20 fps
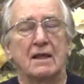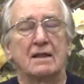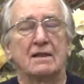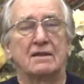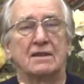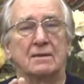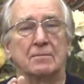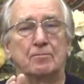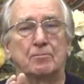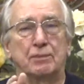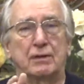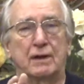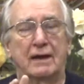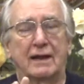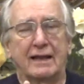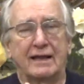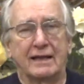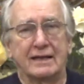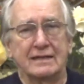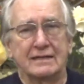the
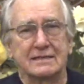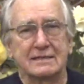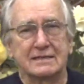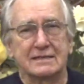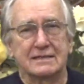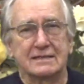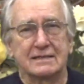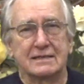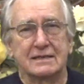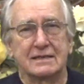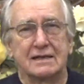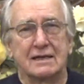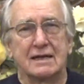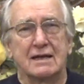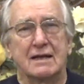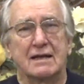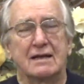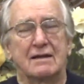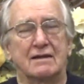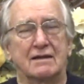place,
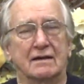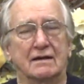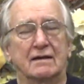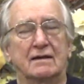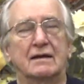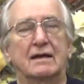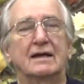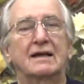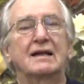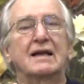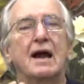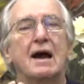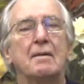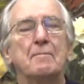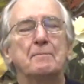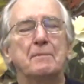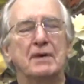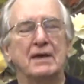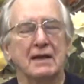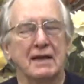the
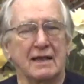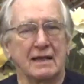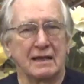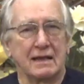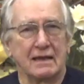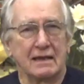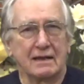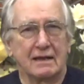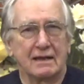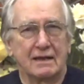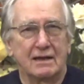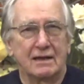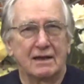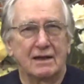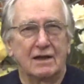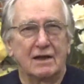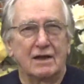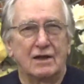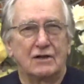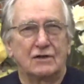company
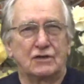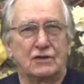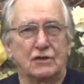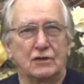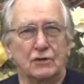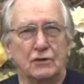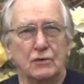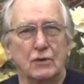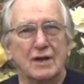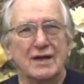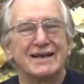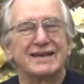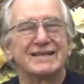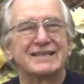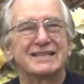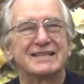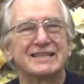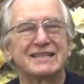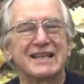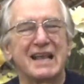to
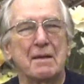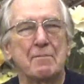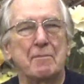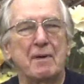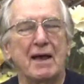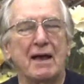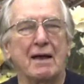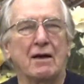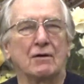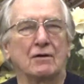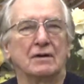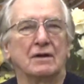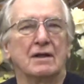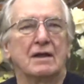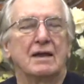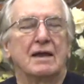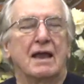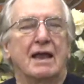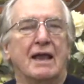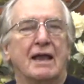step out
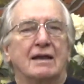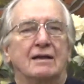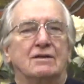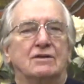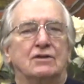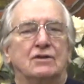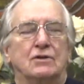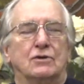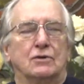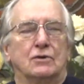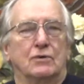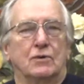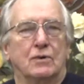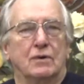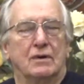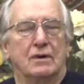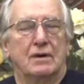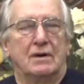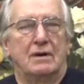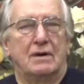and to
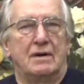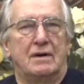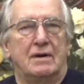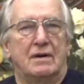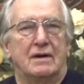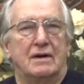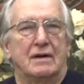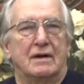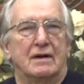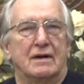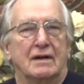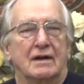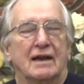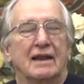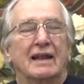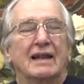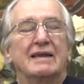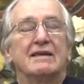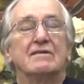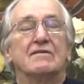
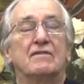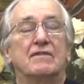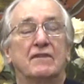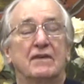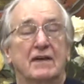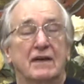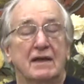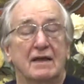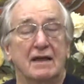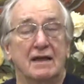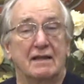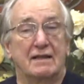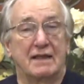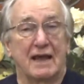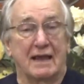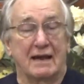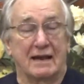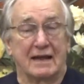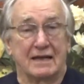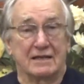live
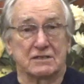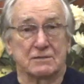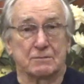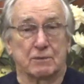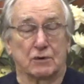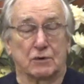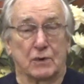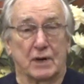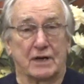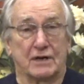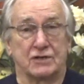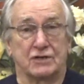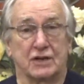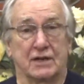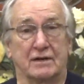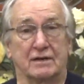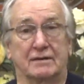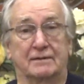that aspiration.